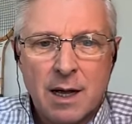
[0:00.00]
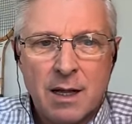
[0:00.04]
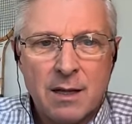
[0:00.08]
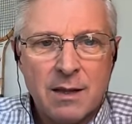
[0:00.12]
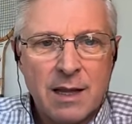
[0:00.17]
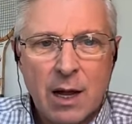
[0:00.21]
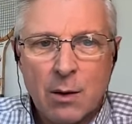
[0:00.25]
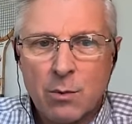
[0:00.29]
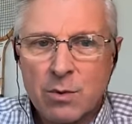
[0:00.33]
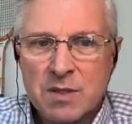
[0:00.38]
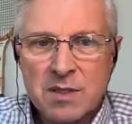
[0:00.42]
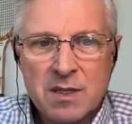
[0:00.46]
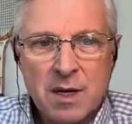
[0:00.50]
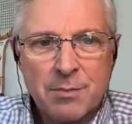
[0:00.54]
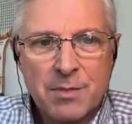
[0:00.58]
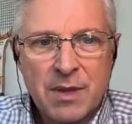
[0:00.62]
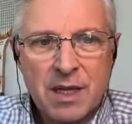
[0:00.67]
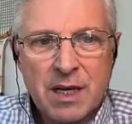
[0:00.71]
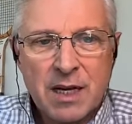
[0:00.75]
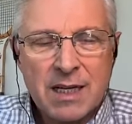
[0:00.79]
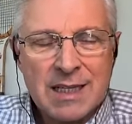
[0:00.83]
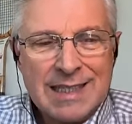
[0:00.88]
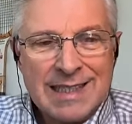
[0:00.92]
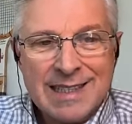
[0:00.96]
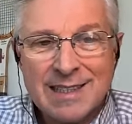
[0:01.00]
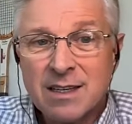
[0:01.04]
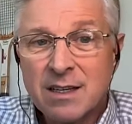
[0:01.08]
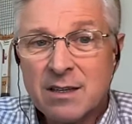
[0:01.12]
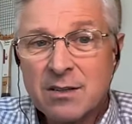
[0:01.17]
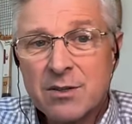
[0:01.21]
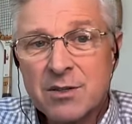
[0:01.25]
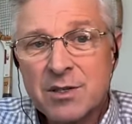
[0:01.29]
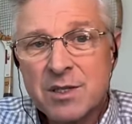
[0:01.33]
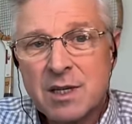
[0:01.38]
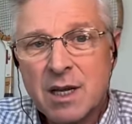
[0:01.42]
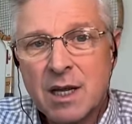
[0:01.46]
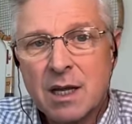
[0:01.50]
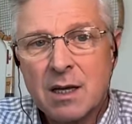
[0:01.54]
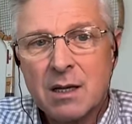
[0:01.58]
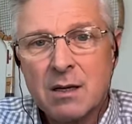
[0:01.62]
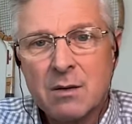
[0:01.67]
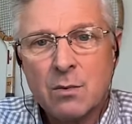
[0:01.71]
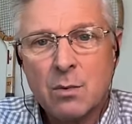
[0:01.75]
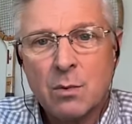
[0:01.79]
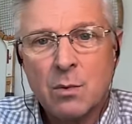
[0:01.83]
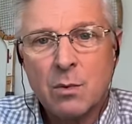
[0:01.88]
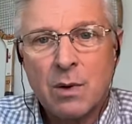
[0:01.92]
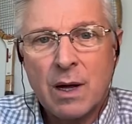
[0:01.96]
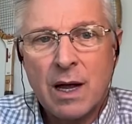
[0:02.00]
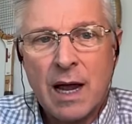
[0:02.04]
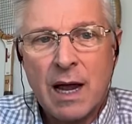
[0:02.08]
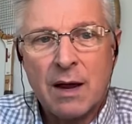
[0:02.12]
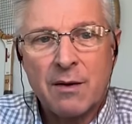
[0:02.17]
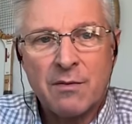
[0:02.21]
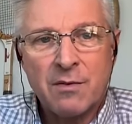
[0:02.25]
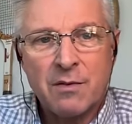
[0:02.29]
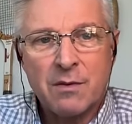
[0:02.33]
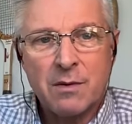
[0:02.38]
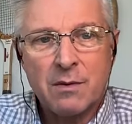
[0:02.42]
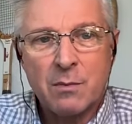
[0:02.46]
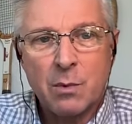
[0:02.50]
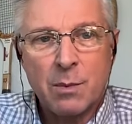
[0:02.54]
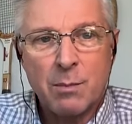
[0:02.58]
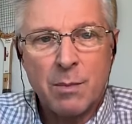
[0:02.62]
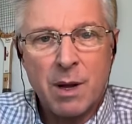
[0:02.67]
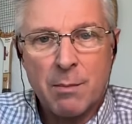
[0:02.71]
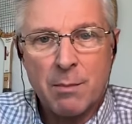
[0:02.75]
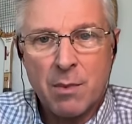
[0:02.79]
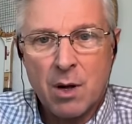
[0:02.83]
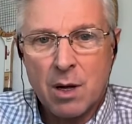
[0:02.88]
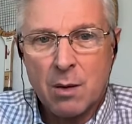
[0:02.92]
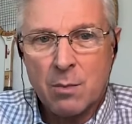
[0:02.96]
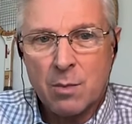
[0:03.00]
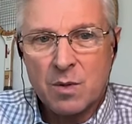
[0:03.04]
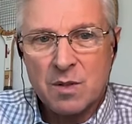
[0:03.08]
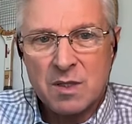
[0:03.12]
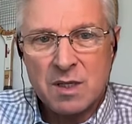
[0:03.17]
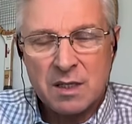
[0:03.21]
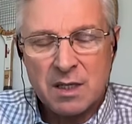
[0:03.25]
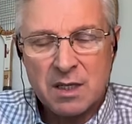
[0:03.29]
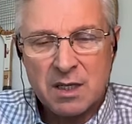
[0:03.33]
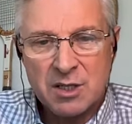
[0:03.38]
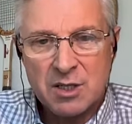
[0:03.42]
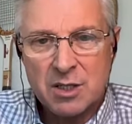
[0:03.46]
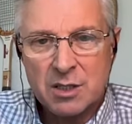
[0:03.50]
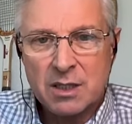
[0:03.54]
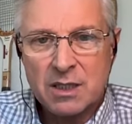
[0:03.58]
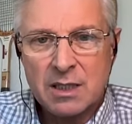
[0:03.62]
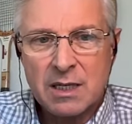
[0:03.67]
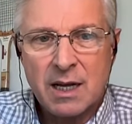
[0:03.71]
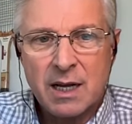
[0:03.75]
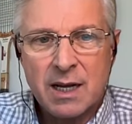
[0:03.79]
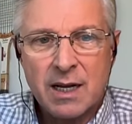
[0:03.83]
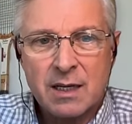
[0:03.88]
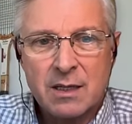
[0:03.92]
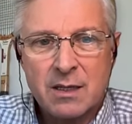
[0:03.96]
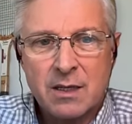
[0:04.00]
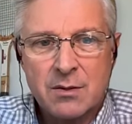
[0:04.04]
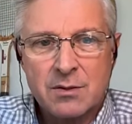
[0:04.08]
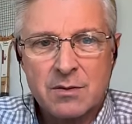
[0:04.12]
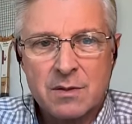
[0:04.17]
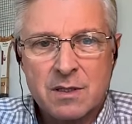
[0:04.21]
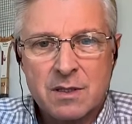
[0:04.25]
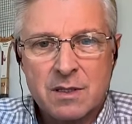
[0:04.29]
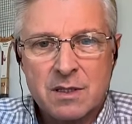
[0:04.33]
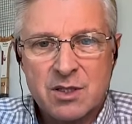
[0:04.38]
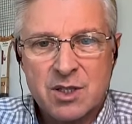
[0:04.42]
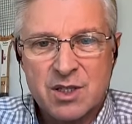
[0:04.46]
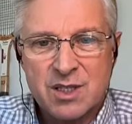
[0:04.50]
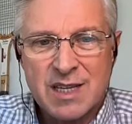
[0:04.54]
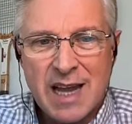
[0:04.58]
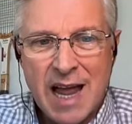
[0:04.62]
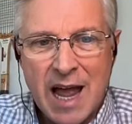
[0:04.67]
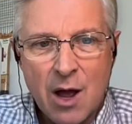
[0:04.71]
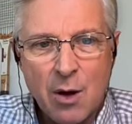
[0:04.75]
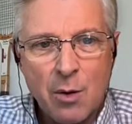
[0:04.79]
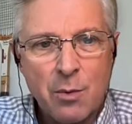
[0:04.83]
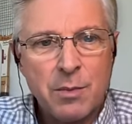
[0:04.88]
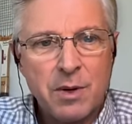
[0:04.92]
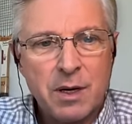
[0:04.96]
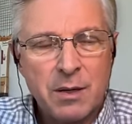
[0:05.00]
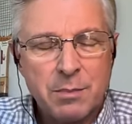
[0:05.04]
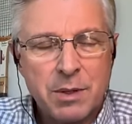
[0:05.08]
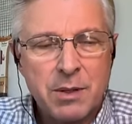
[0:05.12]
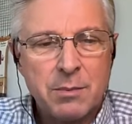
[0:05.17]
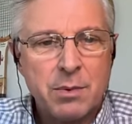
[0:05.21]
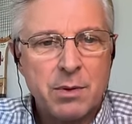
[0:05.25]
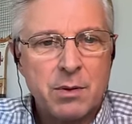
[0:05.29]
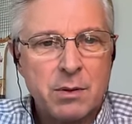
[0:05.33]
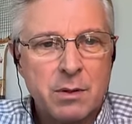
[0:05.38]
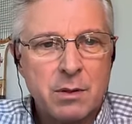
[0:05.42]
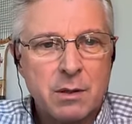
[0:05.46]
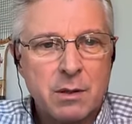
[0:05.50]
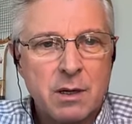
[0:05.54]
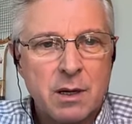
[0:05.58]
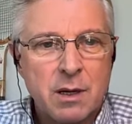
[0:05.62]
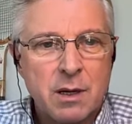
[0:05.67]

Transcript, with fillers: was something I didn't understand when my mom was initially diagnosed, is just how many people are,